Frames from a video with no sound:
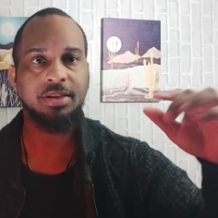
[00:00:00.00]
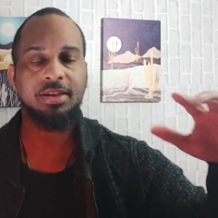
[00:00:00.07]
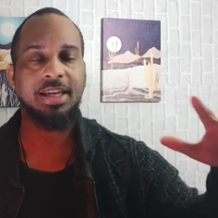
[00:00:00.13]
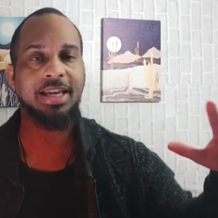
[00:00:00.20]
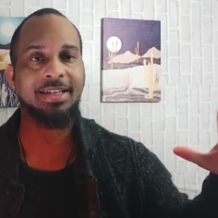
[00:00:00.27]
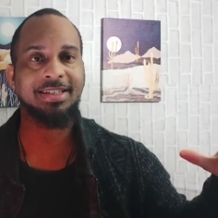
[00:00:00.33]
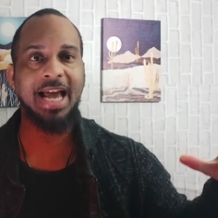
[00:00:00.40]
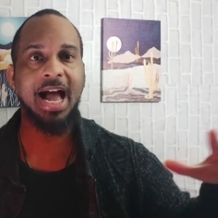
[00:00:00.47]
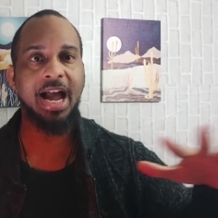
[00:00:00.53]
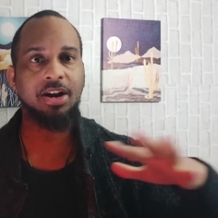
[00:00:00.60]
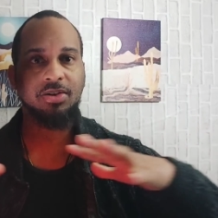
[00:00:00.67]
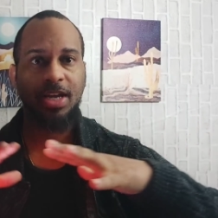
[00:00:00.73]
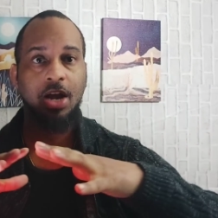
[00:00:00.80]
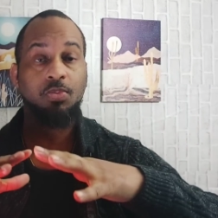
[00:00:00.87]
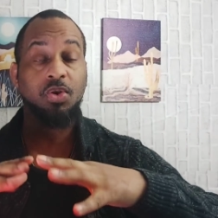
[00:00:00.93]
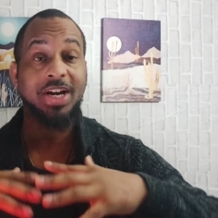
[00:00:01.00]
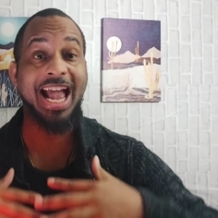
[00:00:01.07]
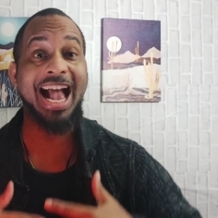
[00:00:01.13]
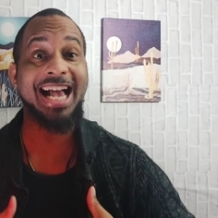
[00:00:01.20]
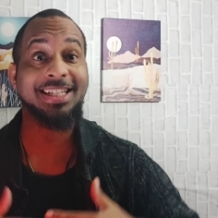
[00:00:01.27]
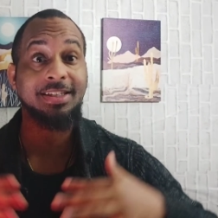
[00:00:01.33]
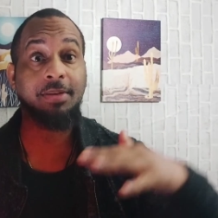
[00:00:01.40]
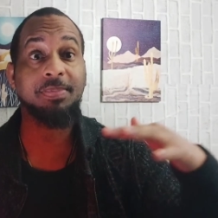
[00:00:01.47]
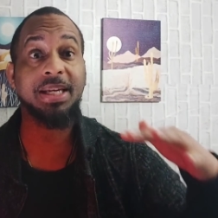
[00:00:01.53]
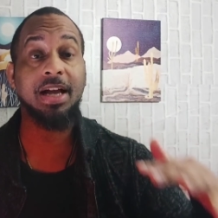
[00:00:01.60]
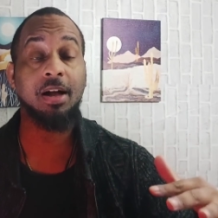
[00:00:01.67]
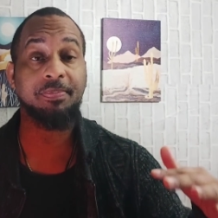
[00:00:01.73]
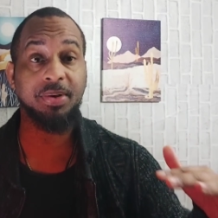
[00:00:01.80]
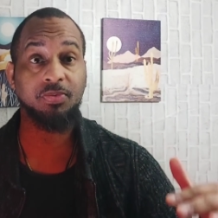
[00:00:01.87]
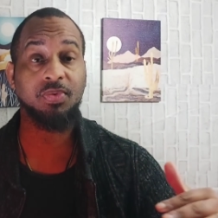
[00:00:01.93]
The entire network has to be
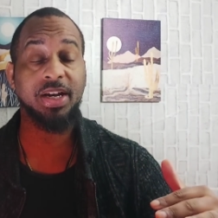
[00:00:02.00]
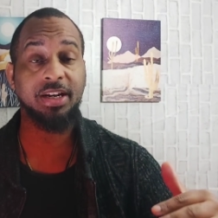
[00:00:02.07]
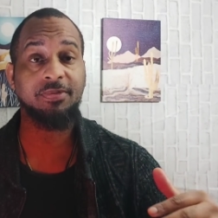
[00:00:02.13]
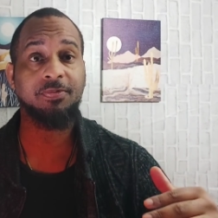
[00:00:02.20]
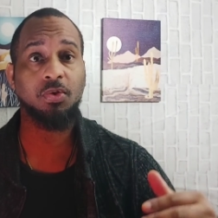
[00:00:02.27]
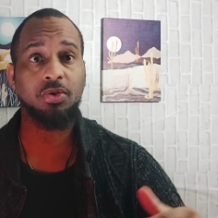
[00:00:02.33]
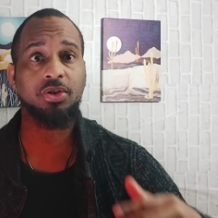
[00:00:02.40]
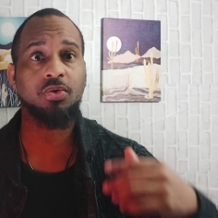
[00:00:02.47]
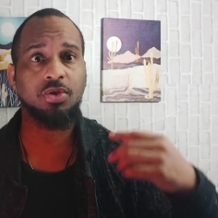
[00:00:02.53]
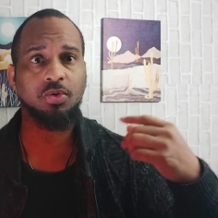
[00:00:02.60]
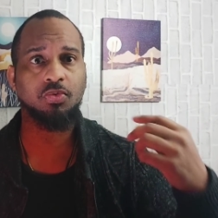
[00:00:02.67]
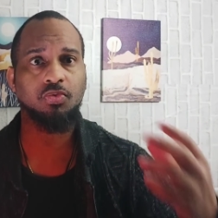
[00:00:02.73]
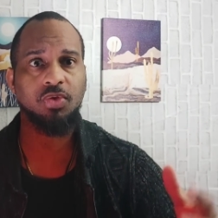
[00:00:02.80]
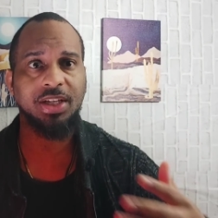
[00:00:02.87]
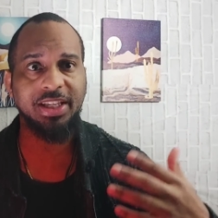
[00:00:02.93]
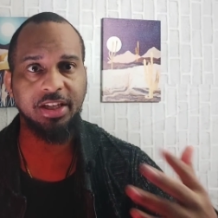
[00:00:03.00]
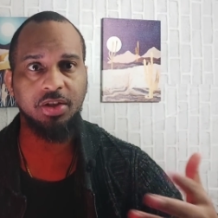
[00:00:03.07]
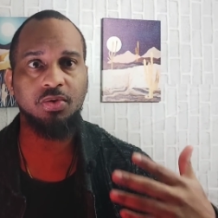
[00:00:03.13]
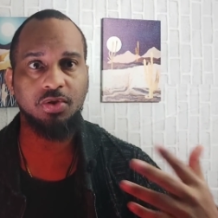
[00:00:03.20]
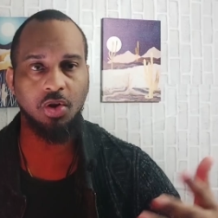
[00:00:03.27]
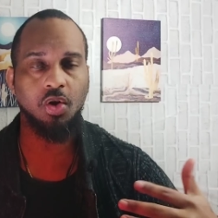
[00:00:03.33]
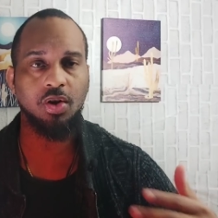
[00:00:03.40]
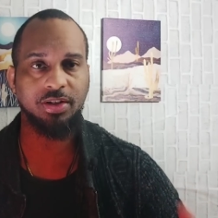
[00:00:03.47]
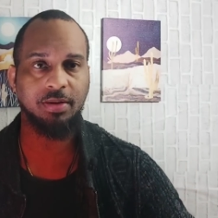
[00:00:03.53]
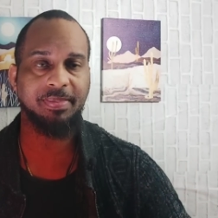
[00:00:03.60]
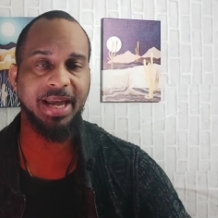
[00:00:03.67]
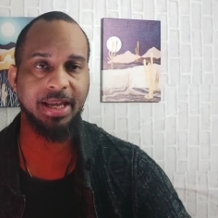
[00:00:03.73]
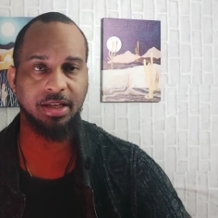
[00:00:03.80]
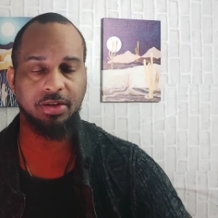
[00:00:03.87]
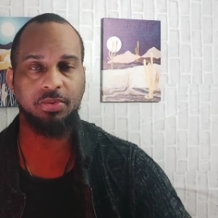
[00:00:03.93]
up and running for you to really use
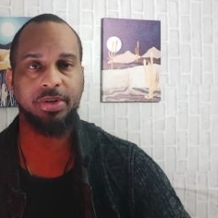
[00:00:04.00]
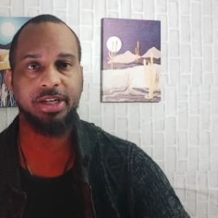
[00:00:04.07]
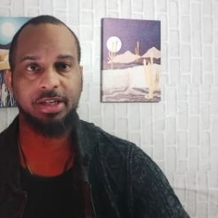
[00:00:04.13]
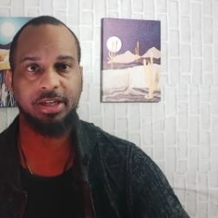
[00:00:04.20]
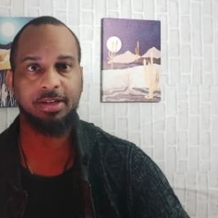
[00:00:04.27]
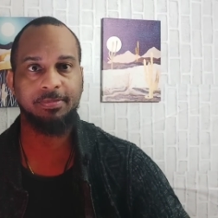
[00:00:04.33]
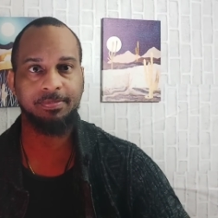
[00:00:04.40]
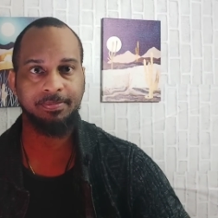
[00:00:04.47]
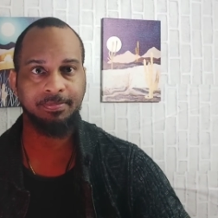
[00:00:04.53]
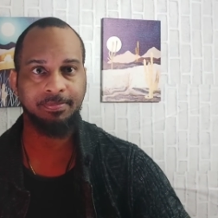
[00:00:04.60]
on-demand liquidity.